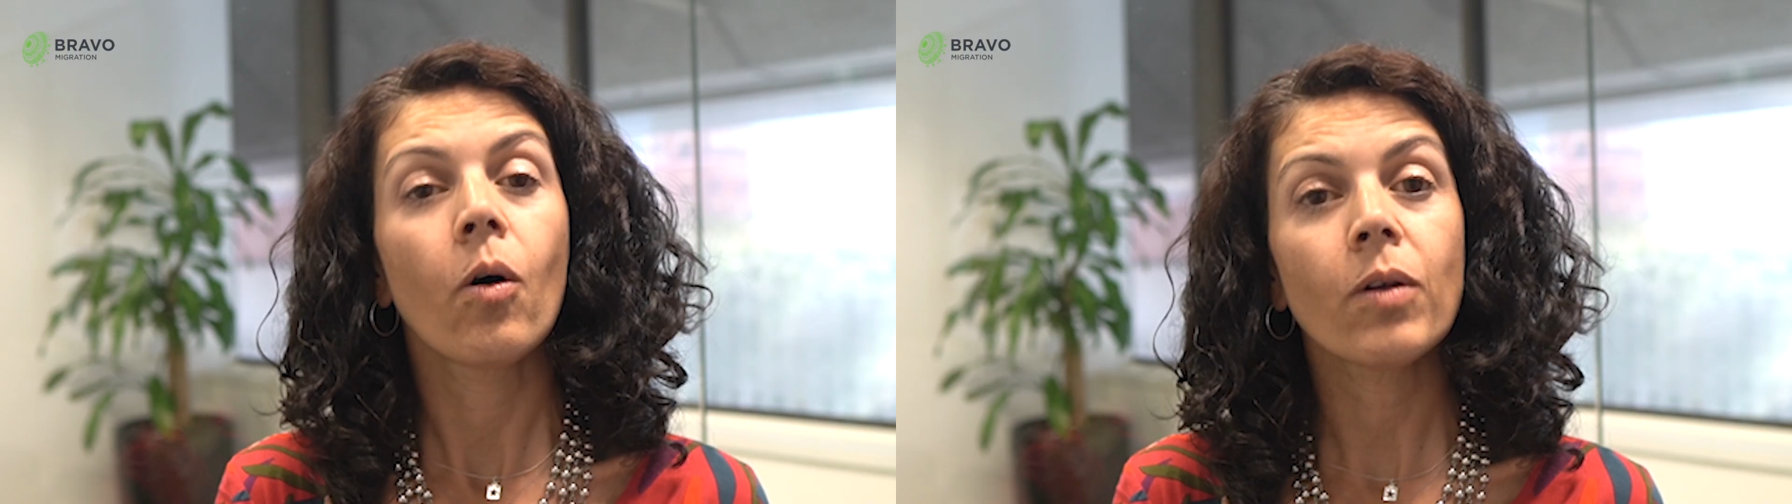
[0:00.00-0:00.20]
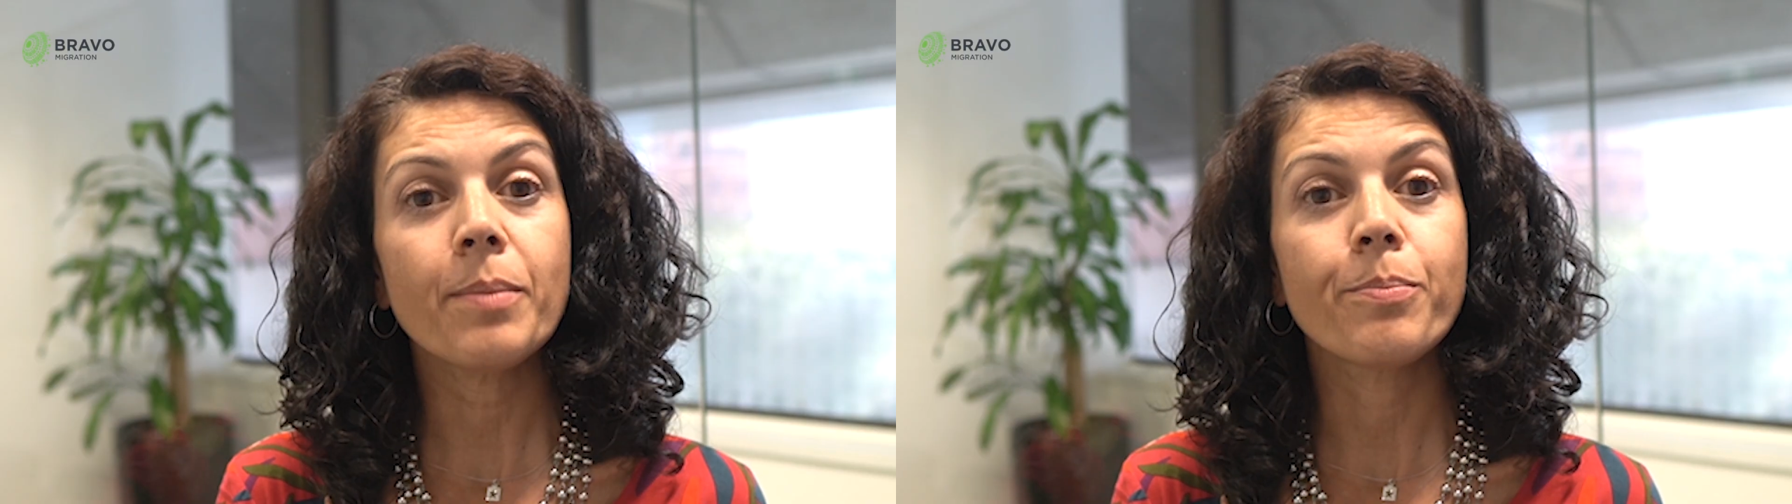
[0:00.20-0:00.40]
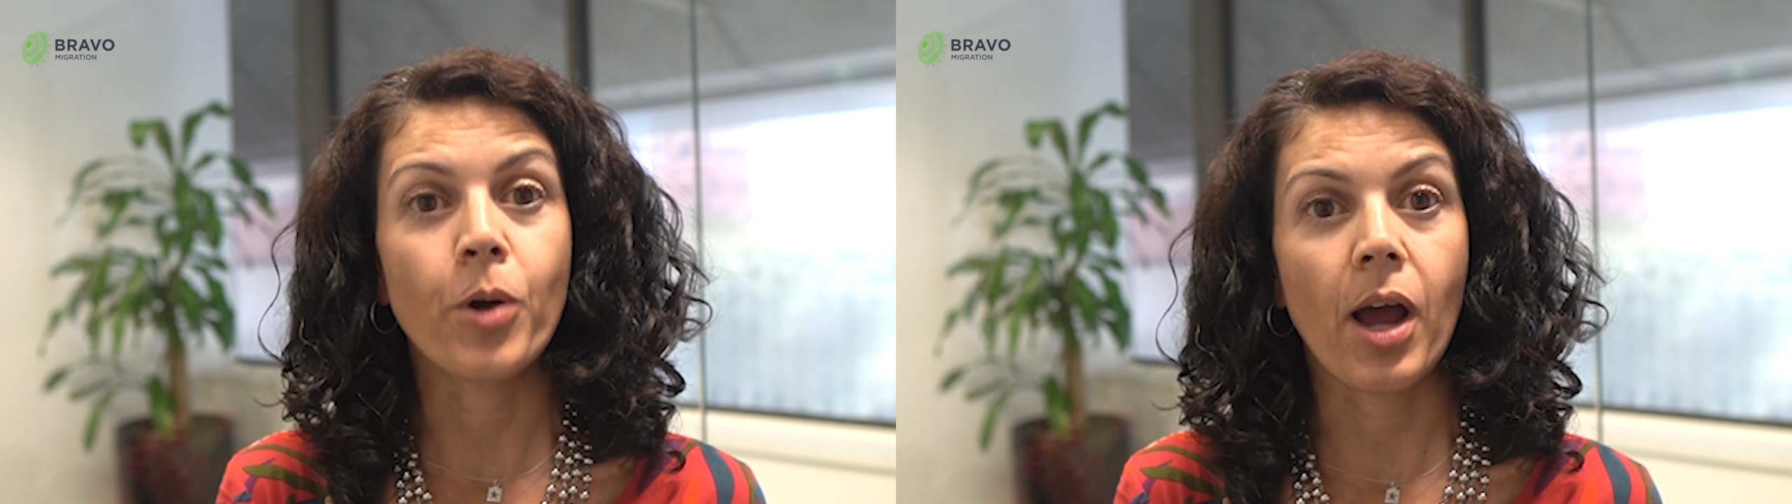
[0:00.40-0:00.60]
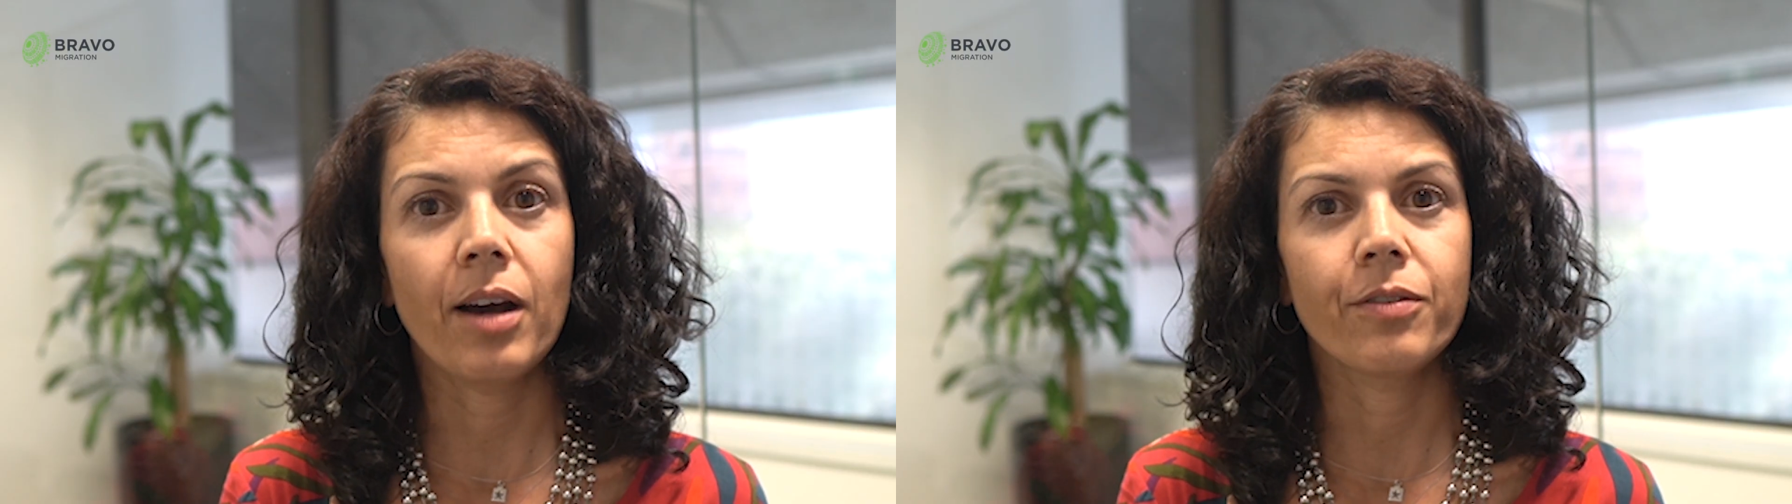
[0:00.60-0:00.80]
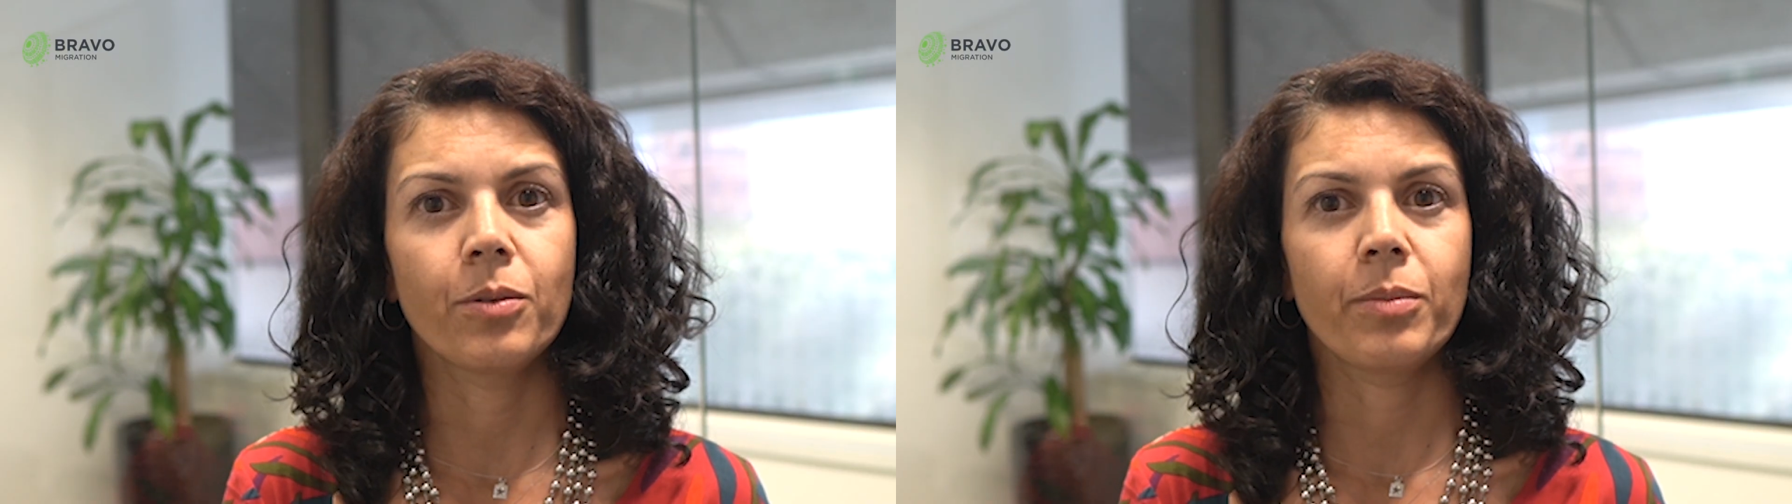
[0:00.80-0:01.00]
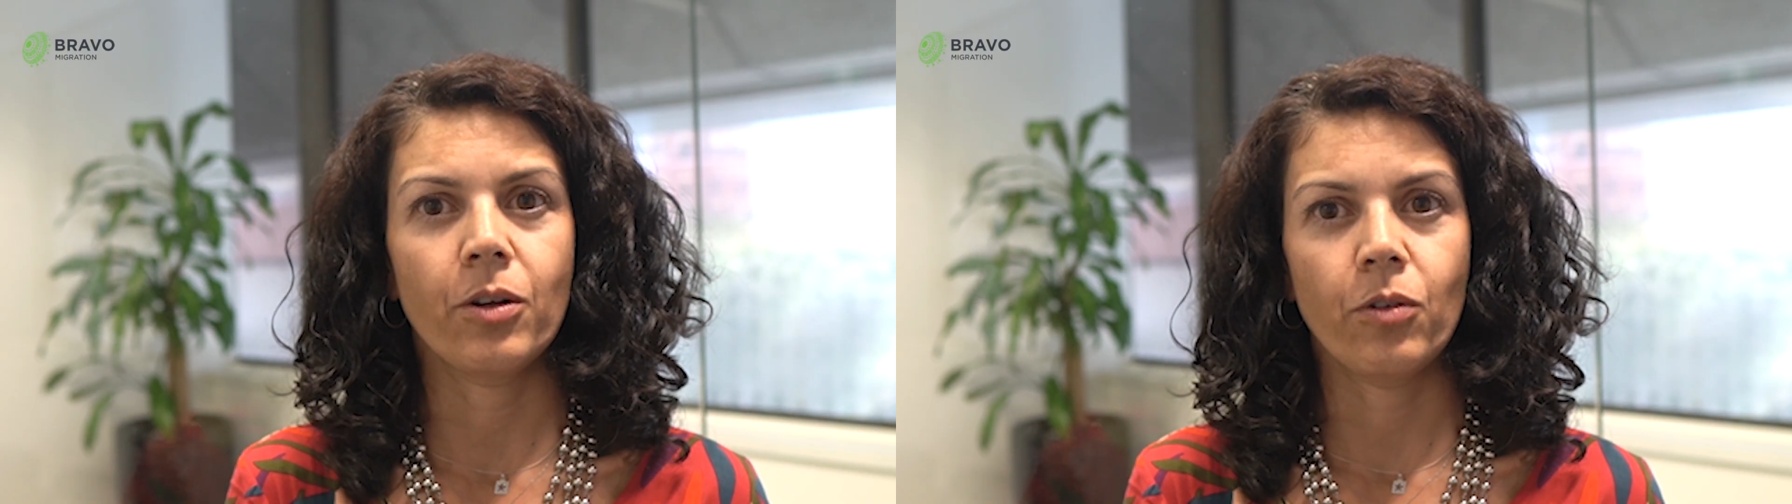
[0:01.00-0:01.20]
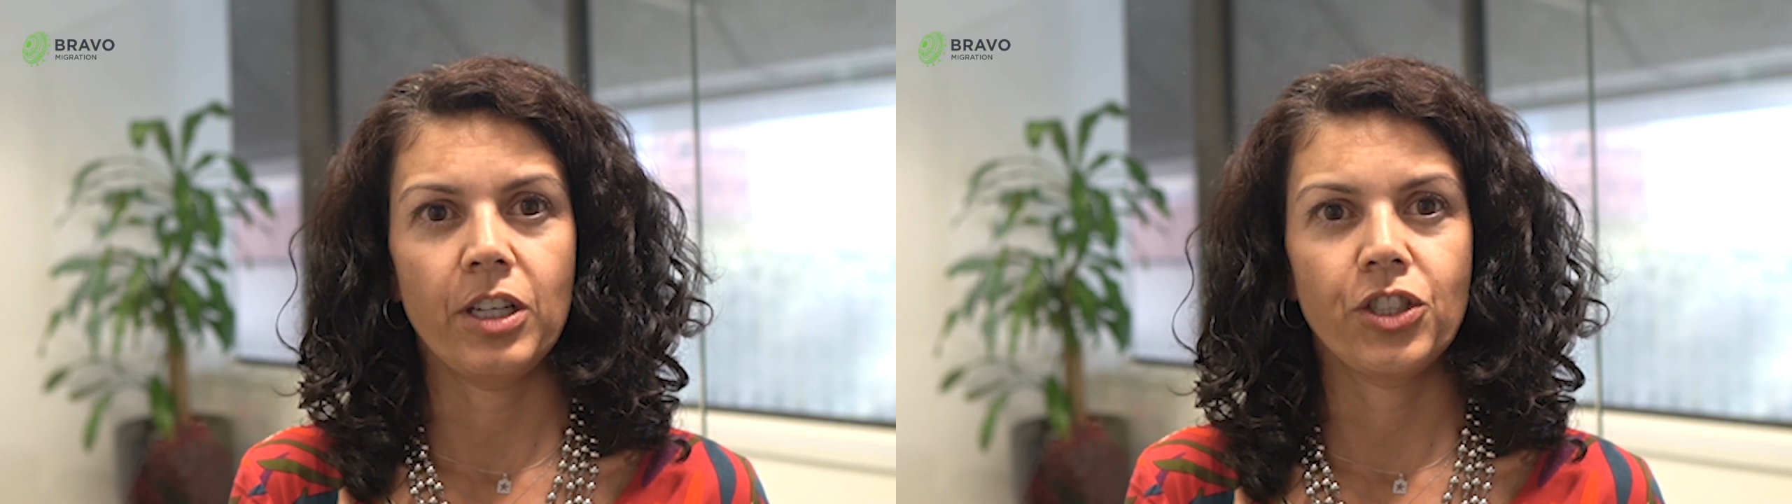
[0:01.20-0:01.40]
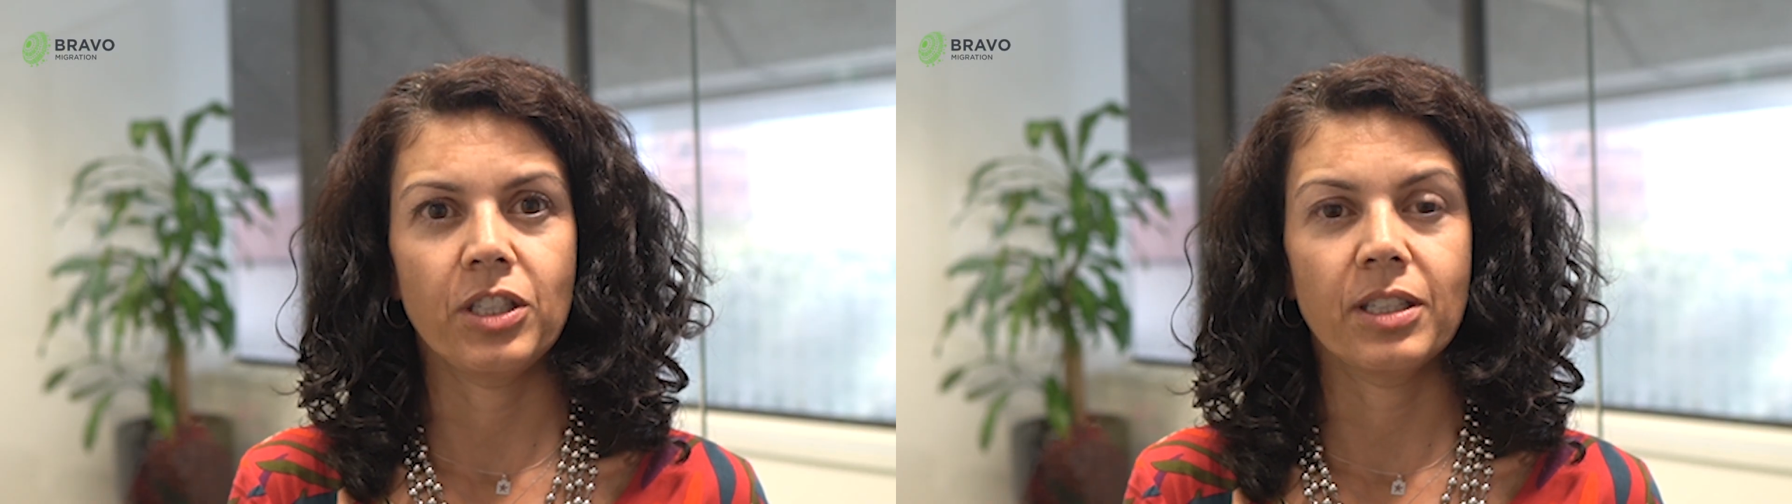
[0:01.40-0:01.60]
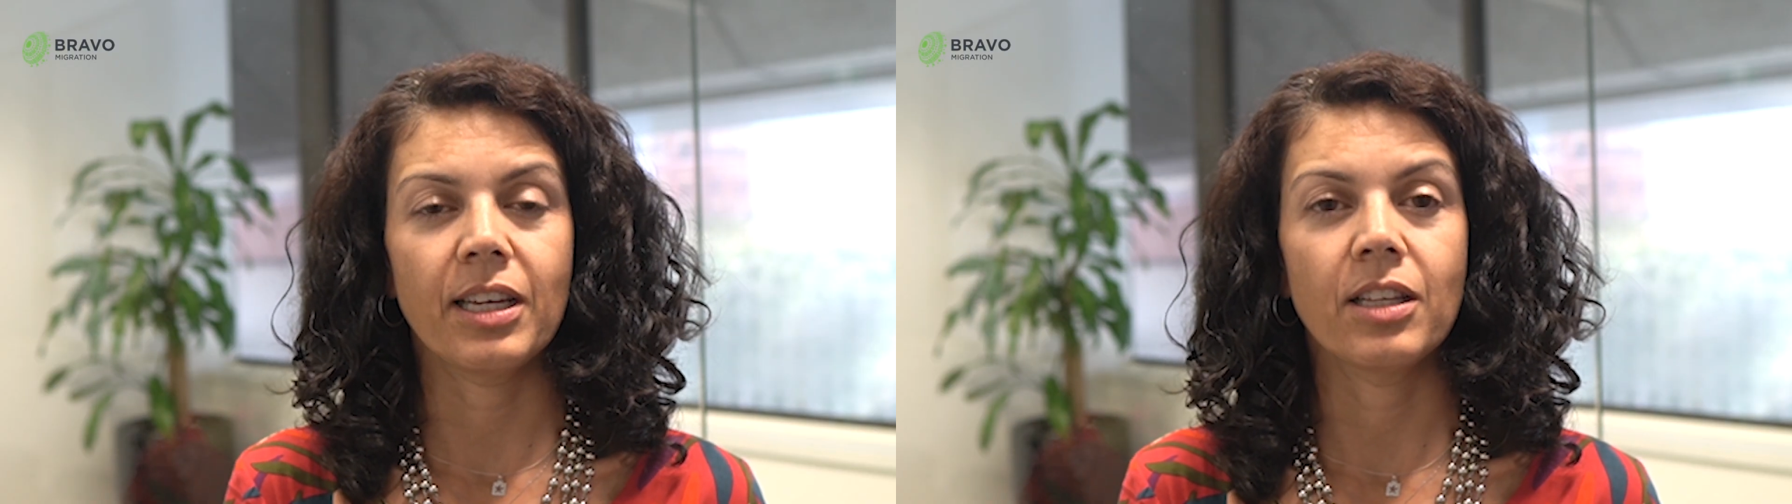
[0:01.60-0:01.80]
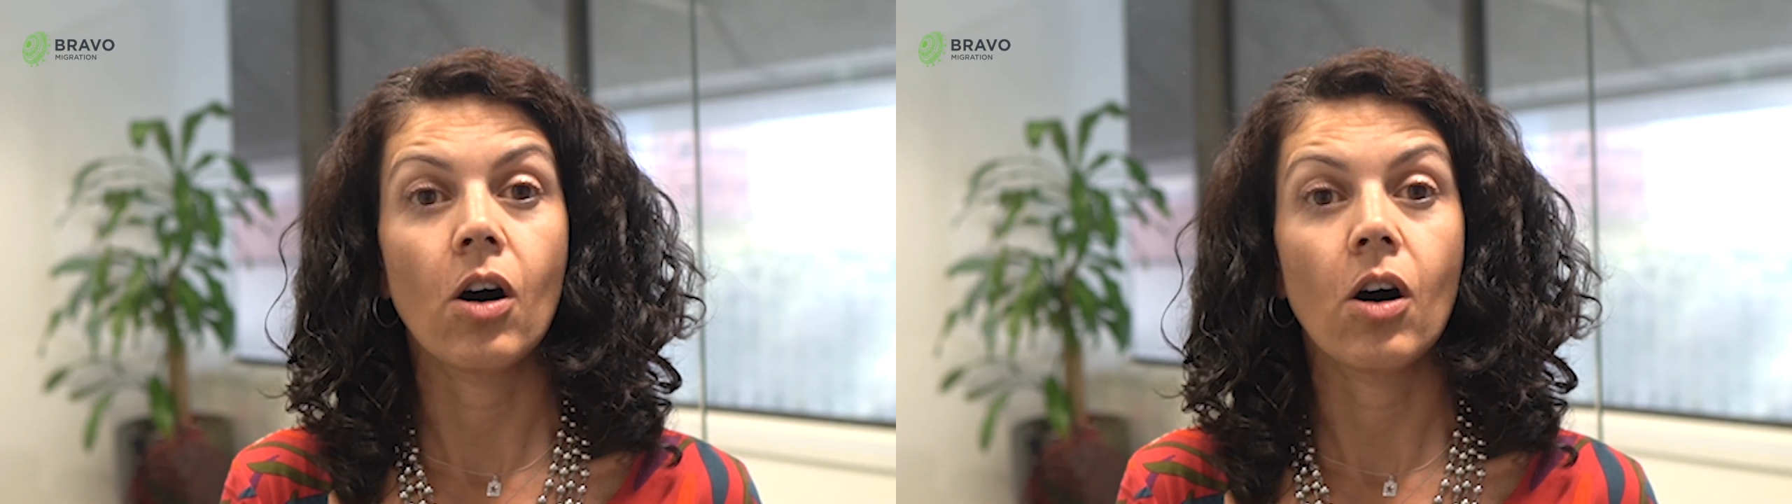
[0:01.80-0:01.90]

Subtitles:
Only Bravo Migration can